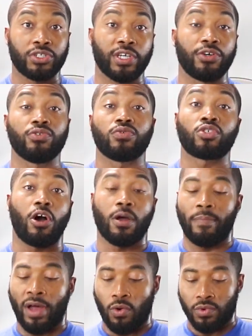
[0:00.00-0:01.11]
to talk
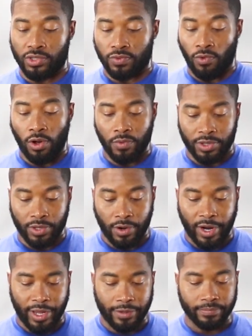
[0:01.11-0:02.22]
about what's wrong with it, all
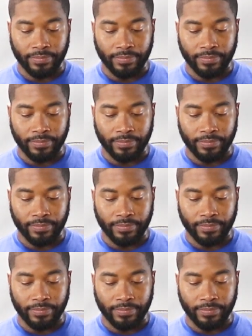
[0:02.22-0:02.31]
right?